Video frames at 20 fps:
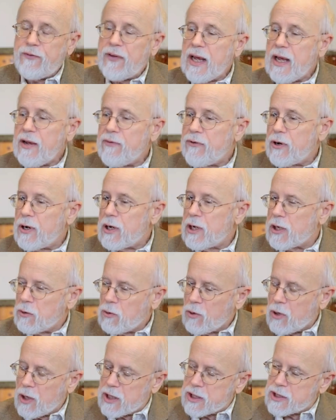favor an
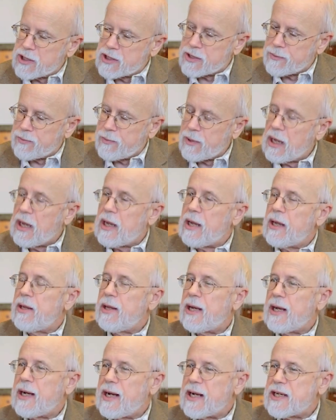organism
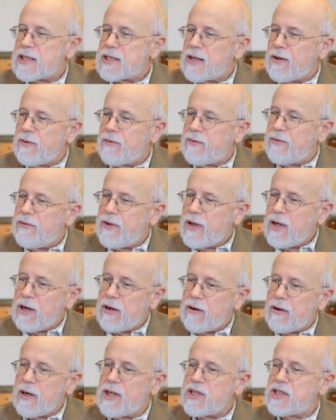that has a
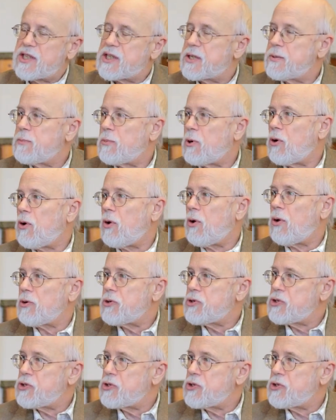very small